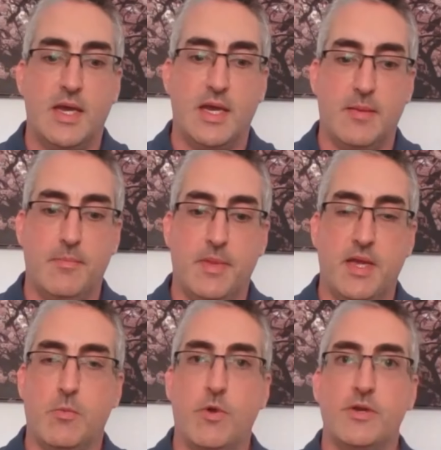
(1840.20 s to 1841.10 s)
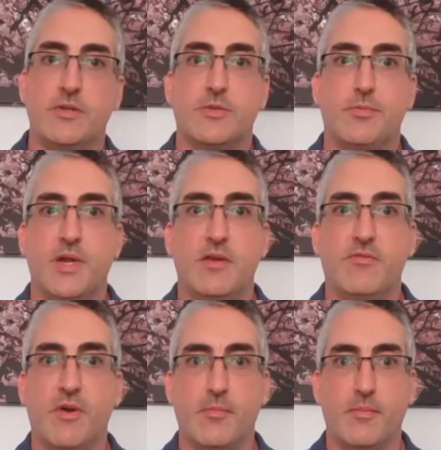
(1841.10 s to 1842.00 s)
and word had spread
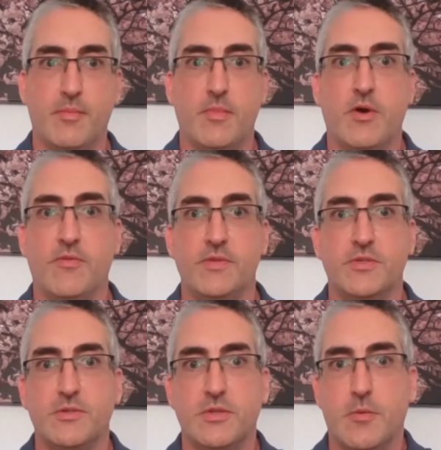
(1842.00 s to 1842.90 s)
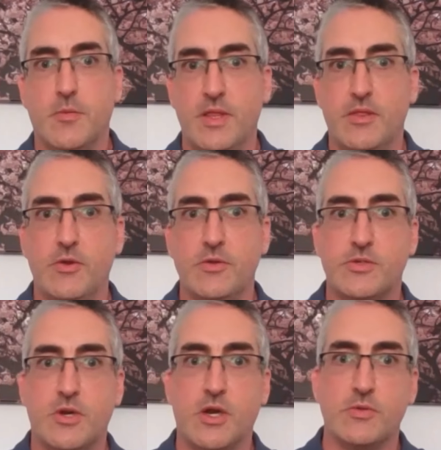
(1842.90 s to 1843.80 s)
from officers that were in those
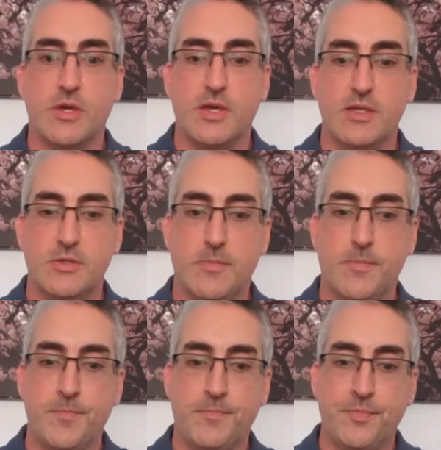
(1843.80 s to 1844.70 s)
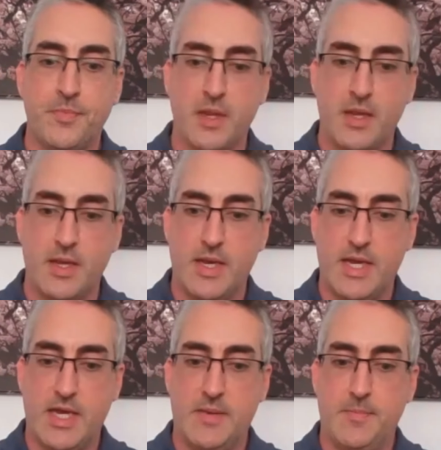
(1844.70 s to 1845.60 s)
trial sites.
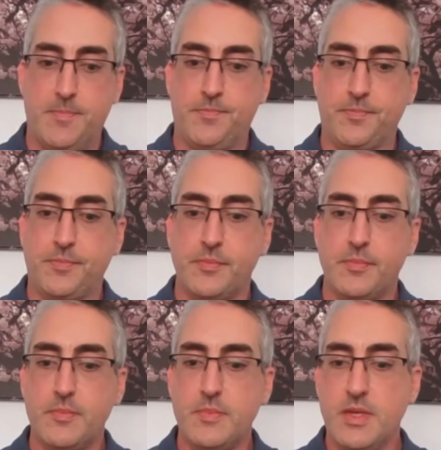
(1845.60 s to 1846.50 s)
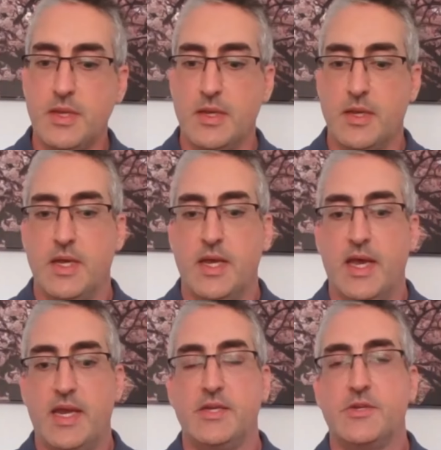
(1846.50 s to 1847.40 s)
And
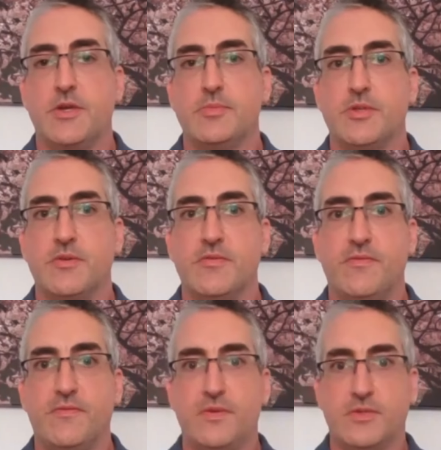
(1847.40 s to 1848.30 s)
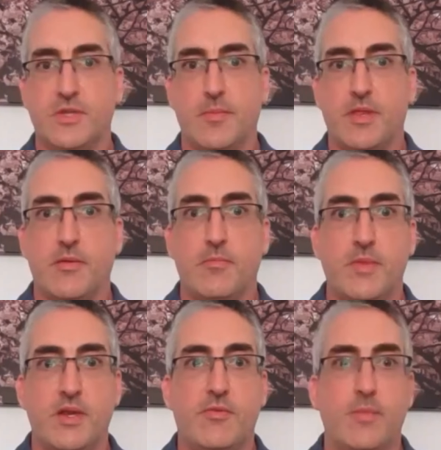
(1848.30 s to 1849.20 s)
in terms of some of the
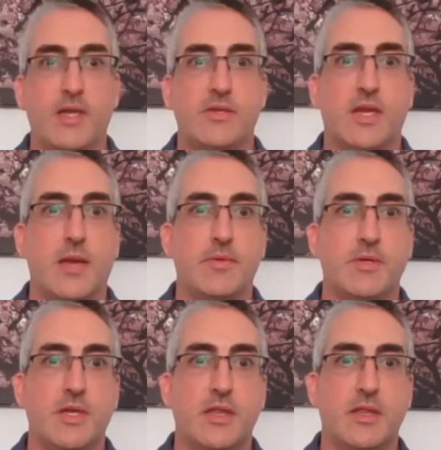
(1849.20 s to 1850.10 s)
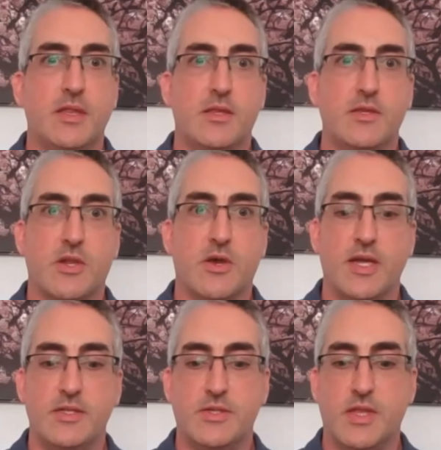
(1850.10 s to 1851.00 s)
information captured in the
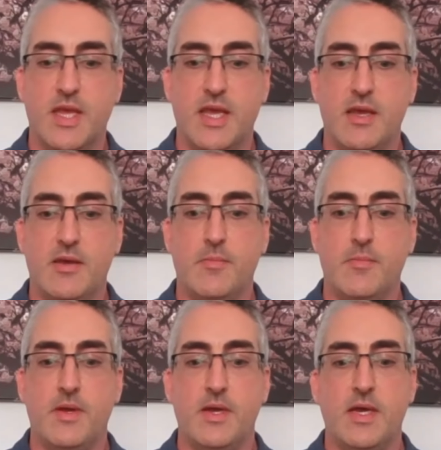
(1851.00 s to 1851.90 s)
slides there,